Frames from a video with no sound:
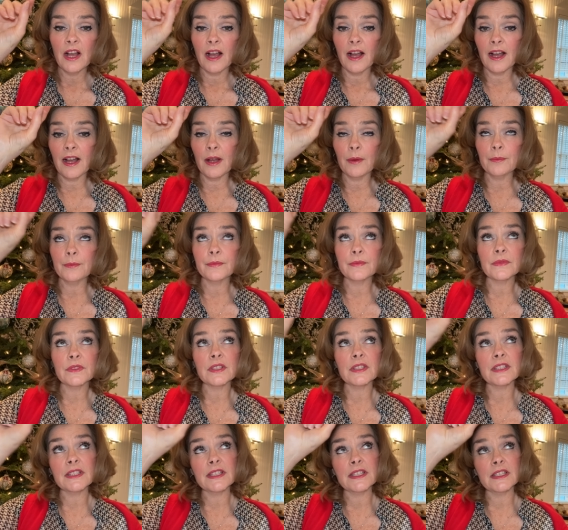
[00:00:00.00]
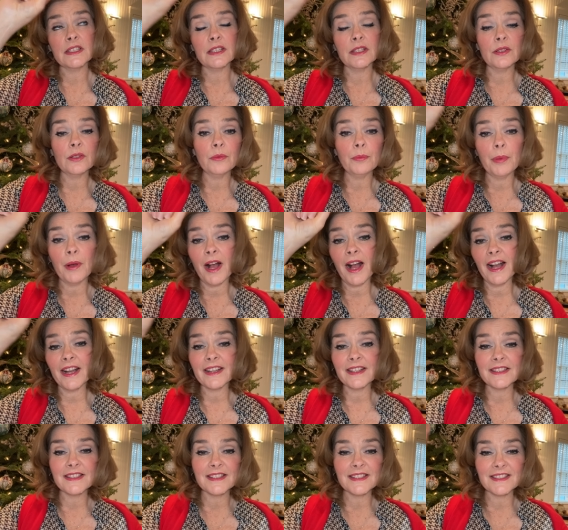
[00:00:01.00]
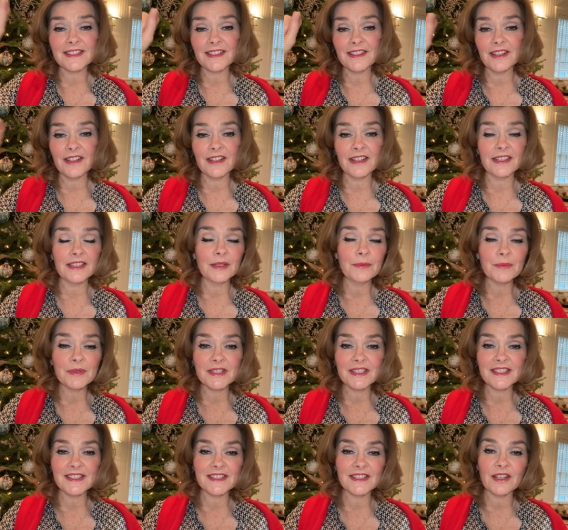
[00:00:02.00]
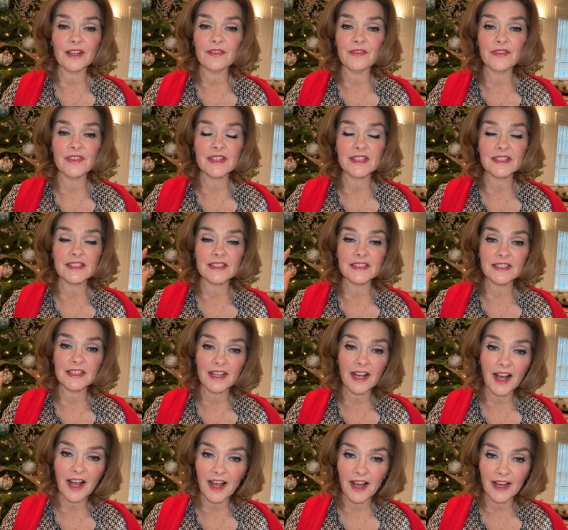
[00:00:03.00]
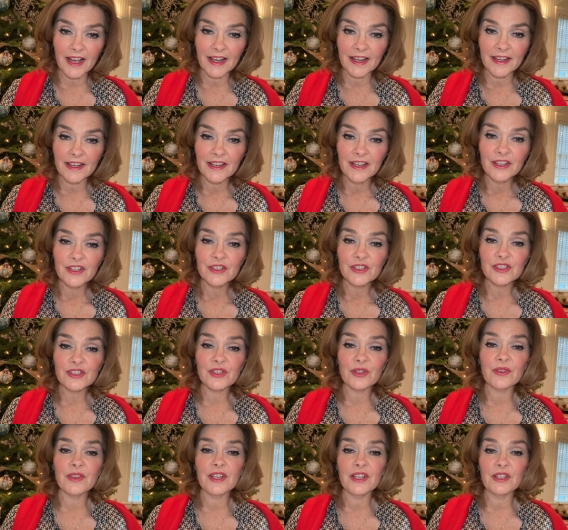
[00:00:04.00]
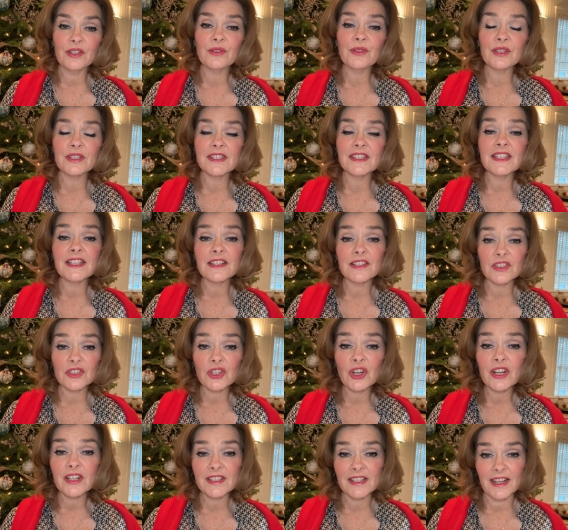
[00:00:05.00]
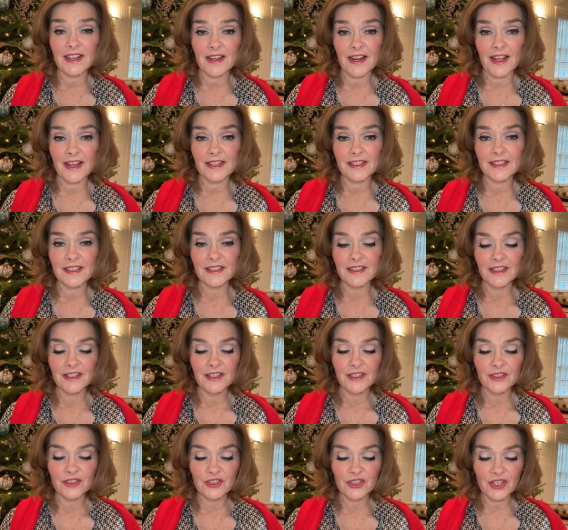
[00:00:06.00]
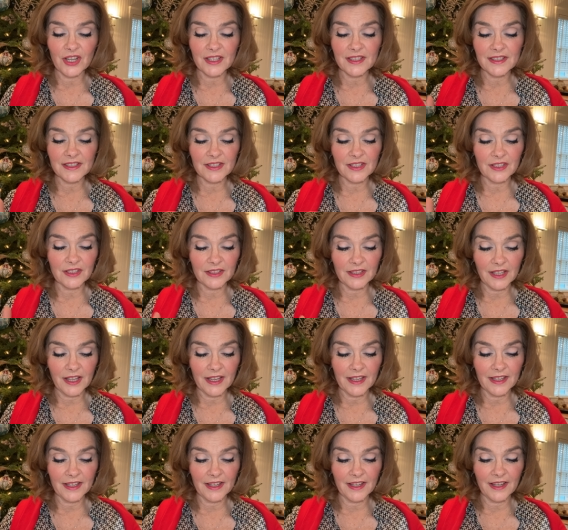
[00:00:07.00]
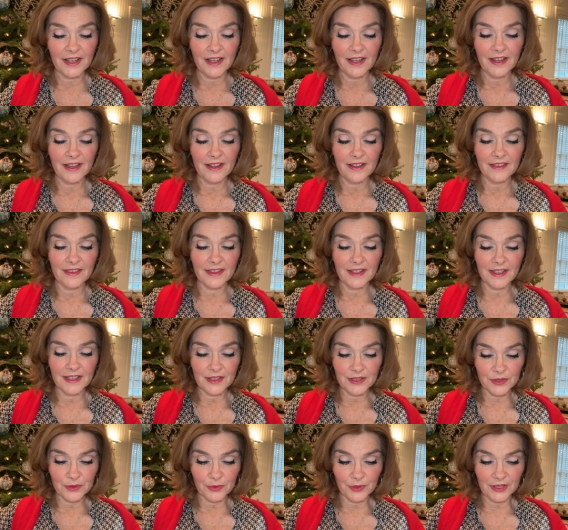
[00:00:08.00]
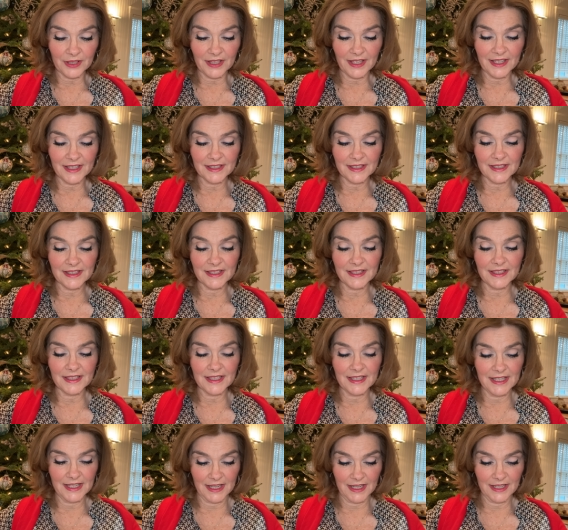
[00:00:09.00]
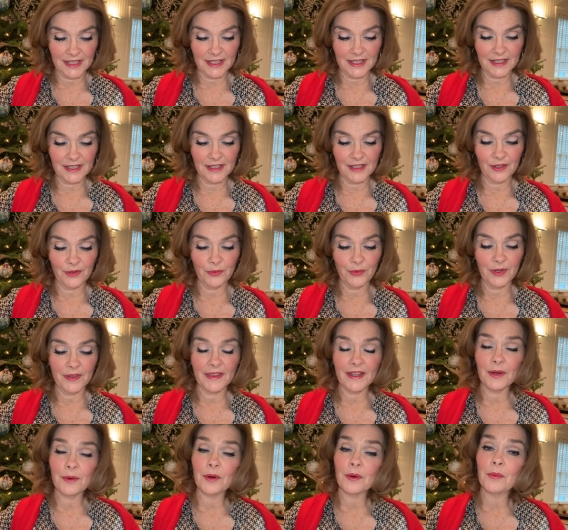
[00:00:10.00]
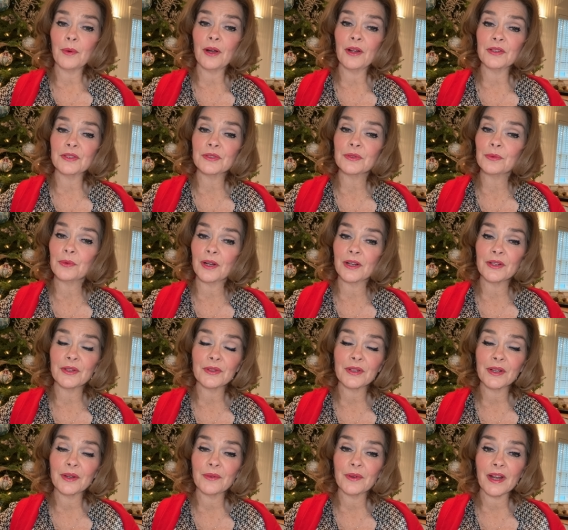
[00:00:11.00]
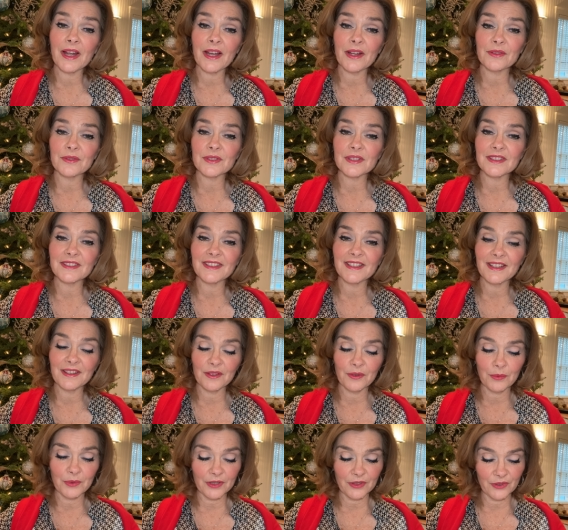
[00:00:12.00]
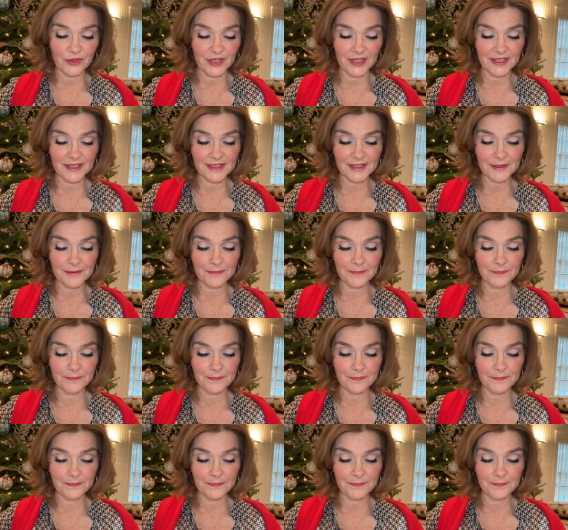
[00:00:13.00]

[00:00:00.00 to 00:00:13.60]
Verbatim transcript: um, see little pockets, uh, glimpses of the sky so that you could see the stars at night, just like the Israelites did when they were wandering around in the wilderness.